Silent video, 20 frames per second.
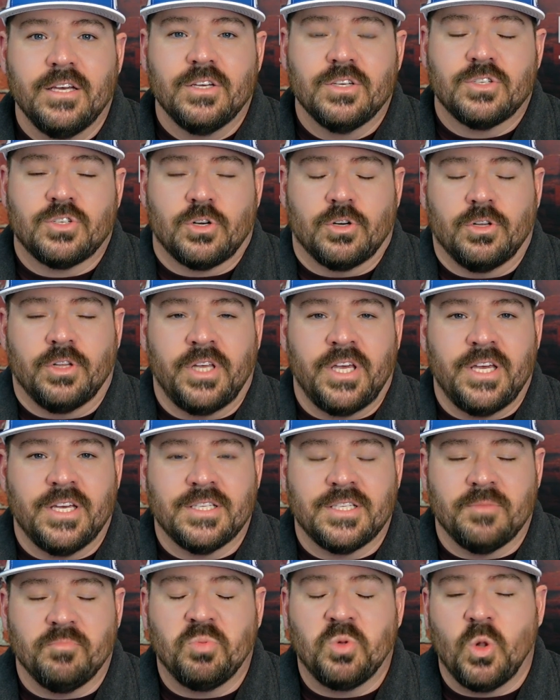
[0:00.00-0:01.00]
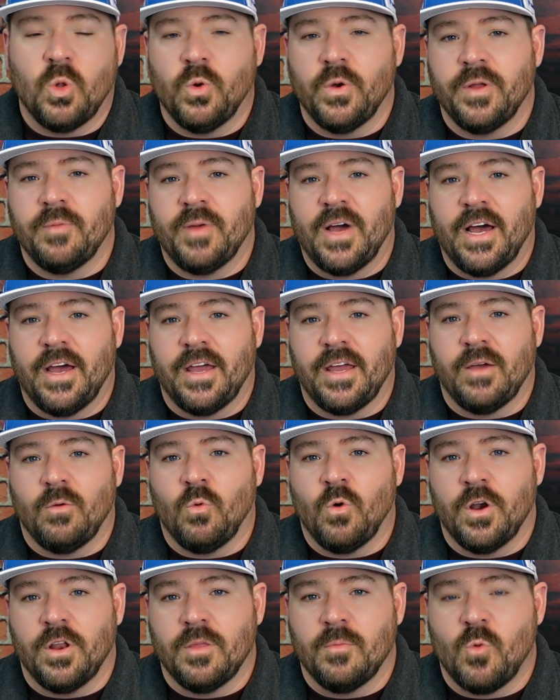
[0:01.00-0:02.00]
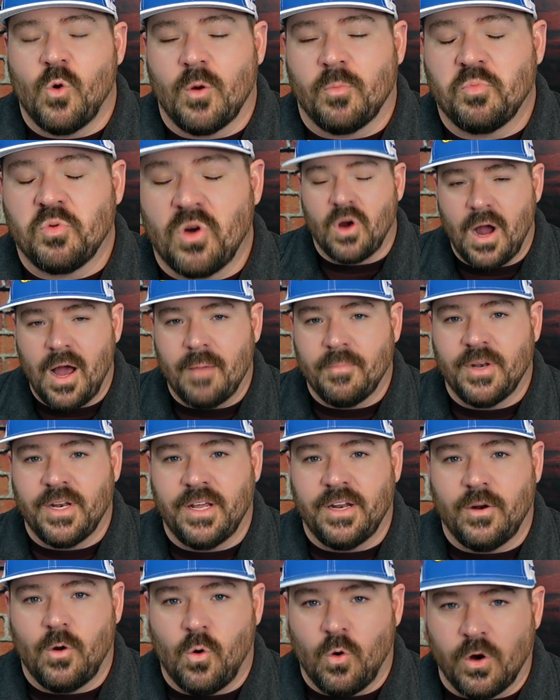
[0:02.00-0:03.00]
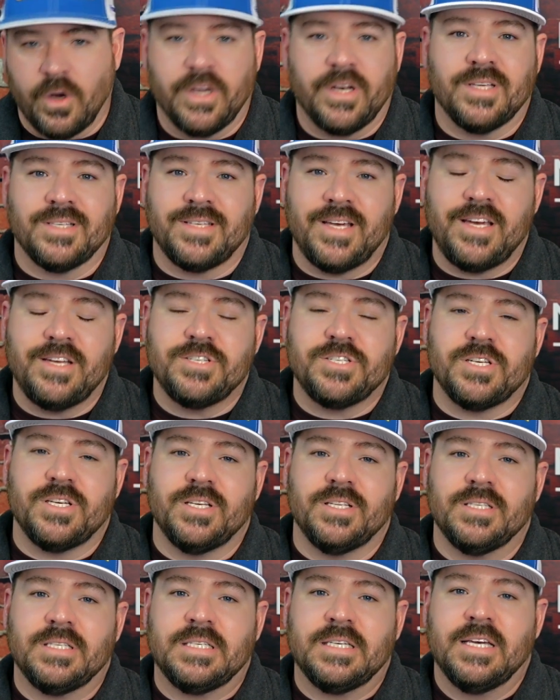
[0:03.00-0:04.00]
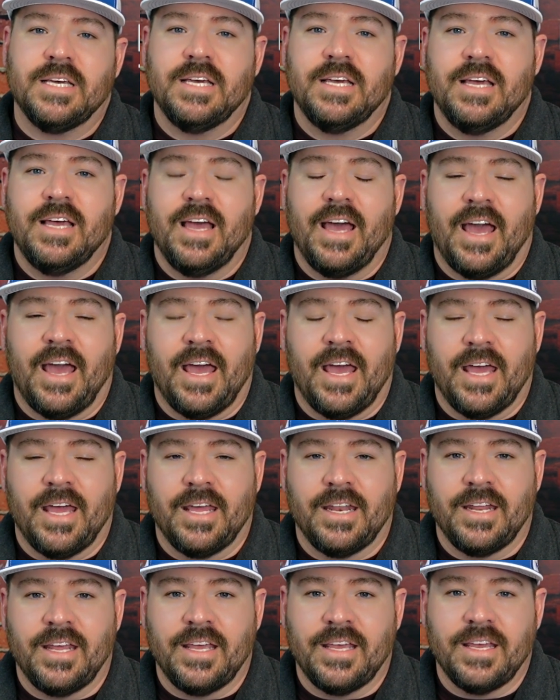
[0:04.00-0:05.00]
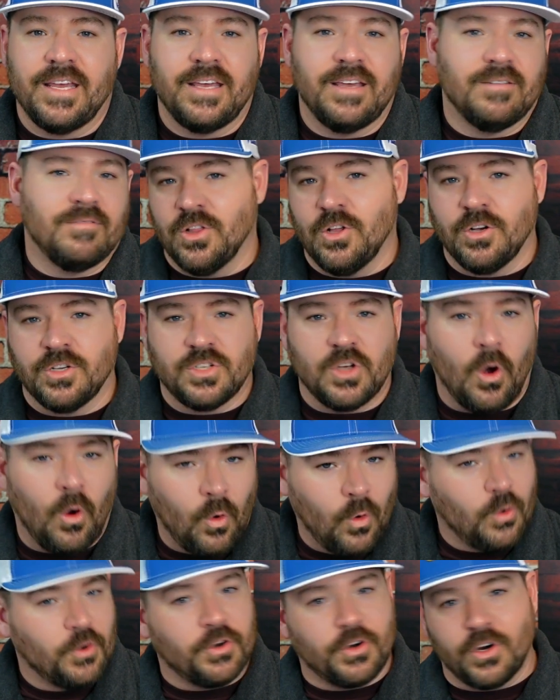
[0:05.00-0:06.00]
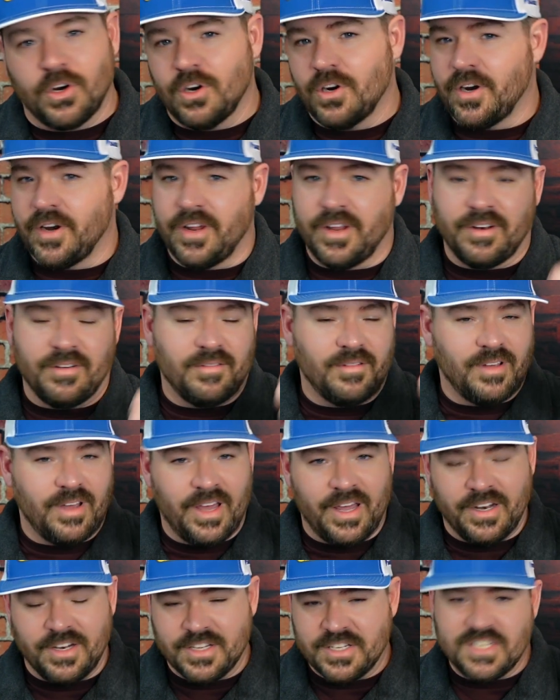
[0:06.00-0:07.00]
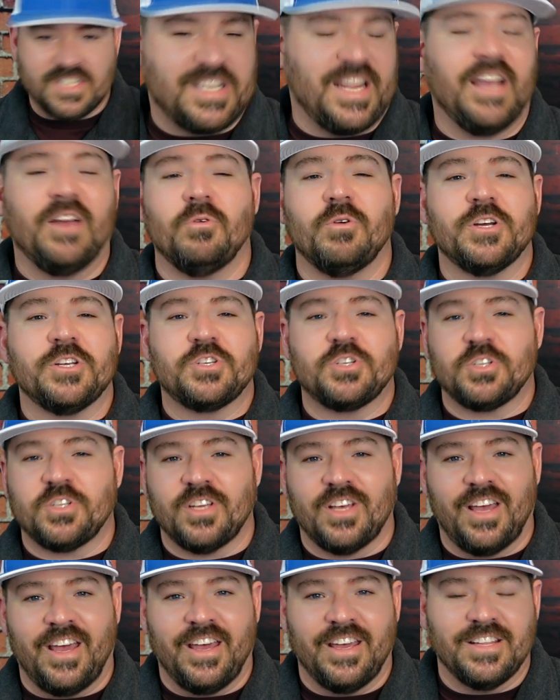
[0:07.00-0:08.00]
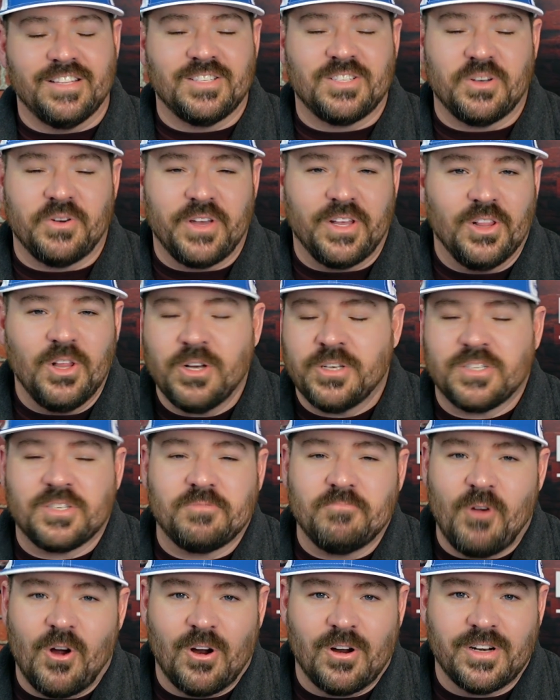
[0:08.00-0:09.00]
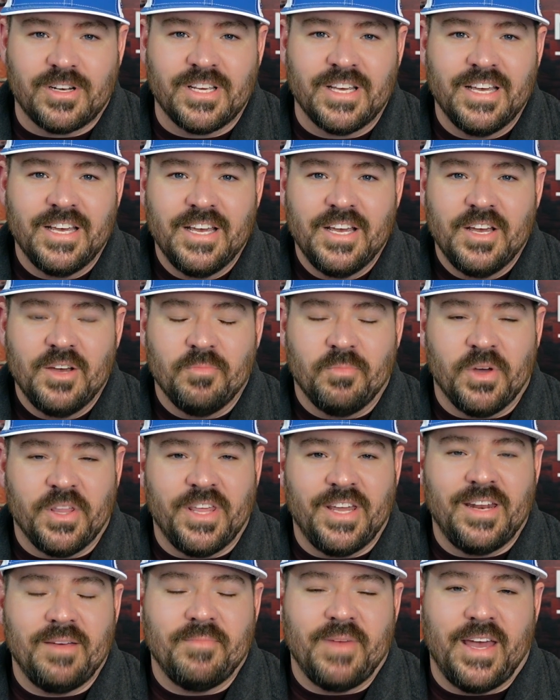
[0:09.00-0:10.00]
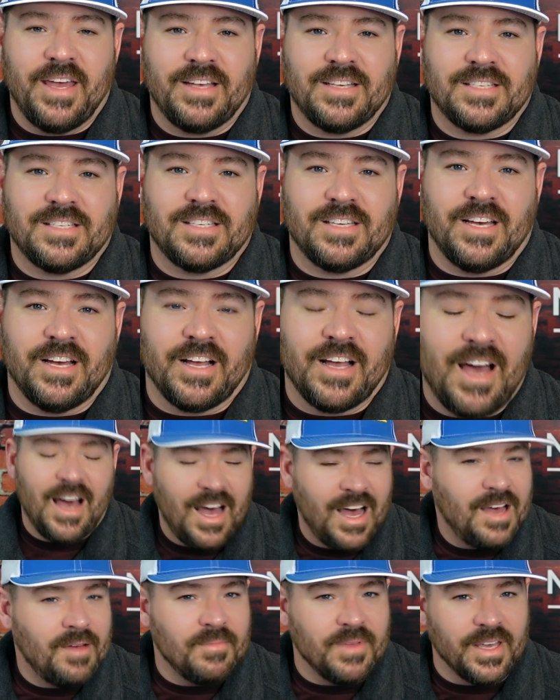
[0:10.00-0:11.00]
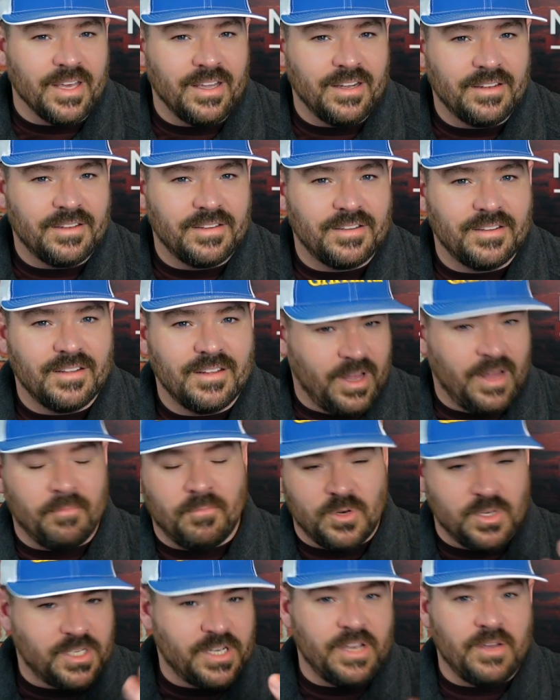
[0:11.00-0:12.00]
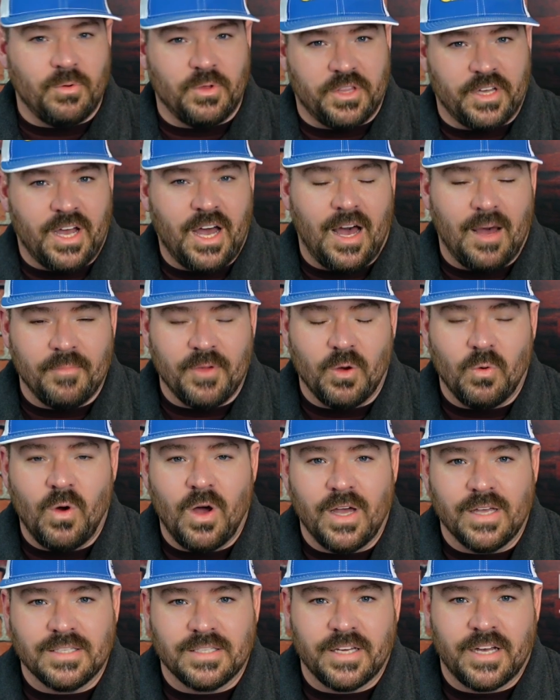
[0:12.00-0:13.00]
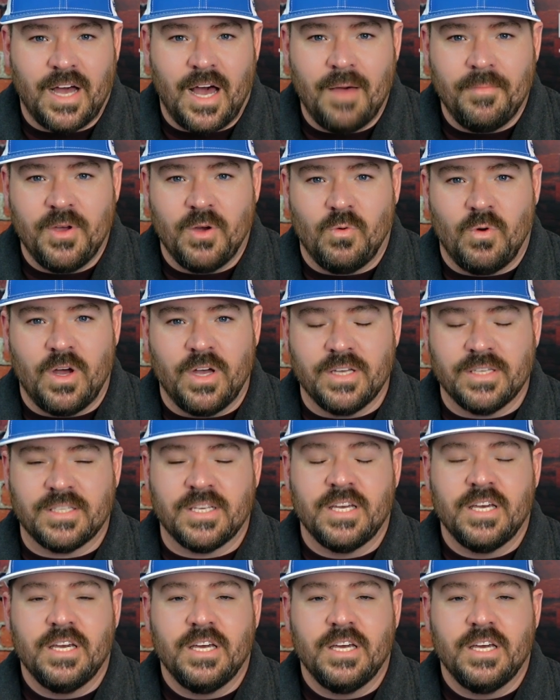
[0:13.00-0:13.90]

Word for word: certainly is employed by one of the more prominent organizations. And he looks older and, and distinguished, and so he looks smart. But then he makes a comment. I'm going to tell you what the comment was. The comment was,